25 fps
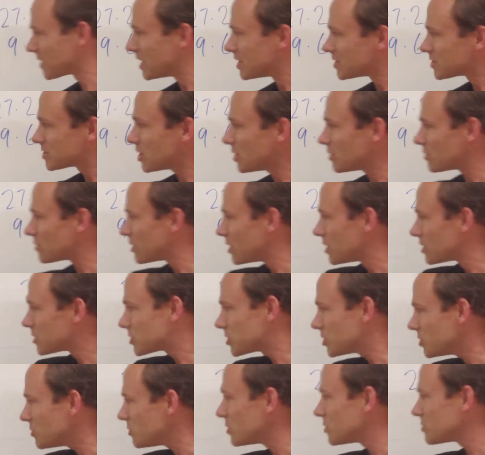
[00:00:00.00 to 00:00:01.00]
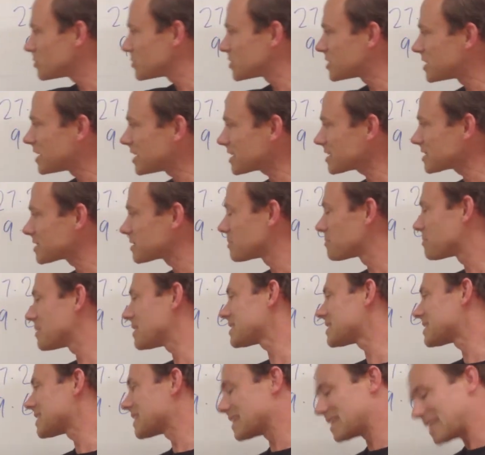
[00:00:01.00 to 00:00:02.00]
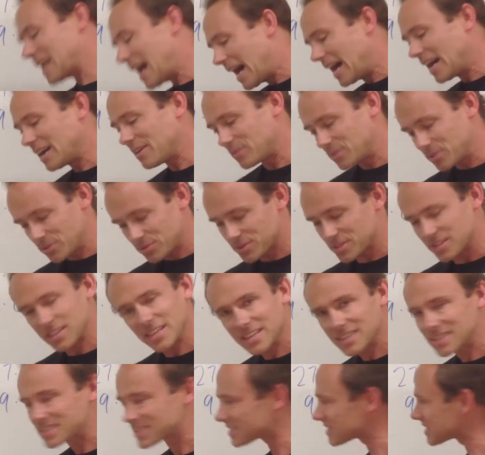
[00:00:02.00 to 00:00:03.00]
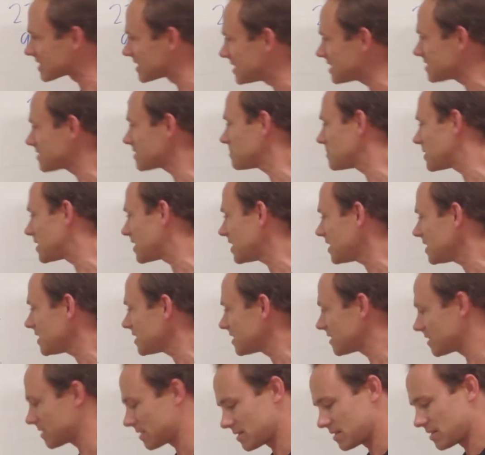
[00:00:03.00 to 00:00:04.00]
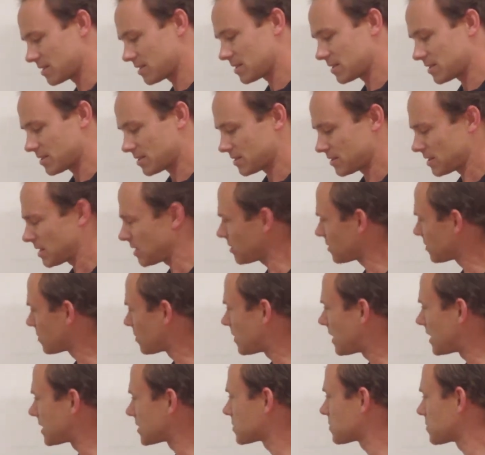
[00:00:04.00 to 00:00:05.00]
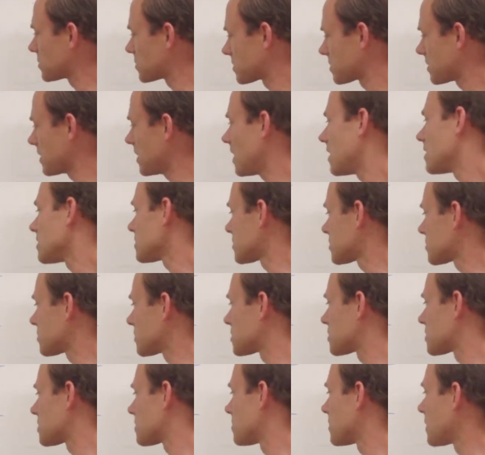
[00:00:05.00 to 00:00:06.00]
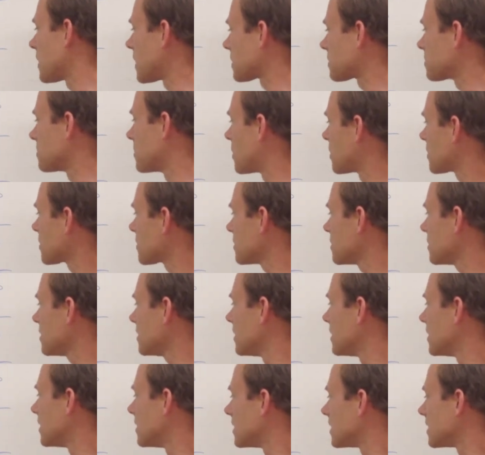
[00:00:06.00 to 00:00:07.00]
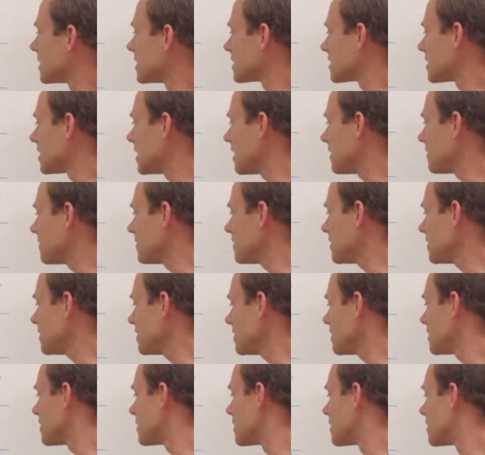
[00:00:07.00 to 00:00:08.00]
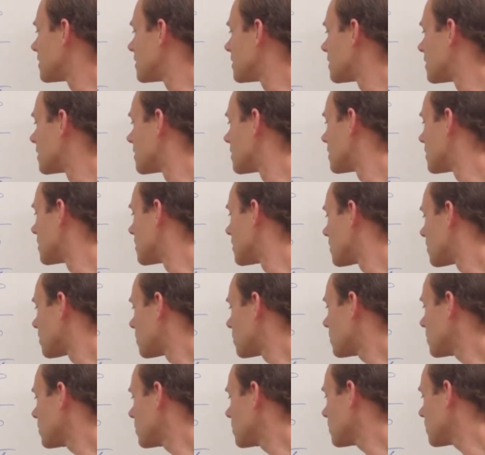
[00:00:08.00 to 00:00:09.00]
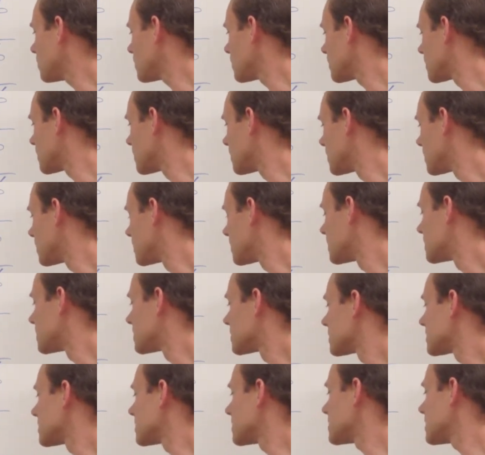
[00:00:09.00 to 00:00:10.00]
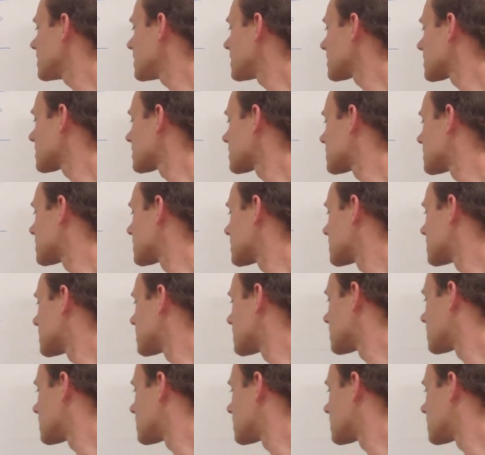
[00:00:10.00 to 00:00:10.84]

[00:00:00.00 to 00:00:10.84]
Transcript: So, 2 root 6 plus 9 root 6 gives me, I don't know why I switched that out, let's switch to the black marker, 11 root 6.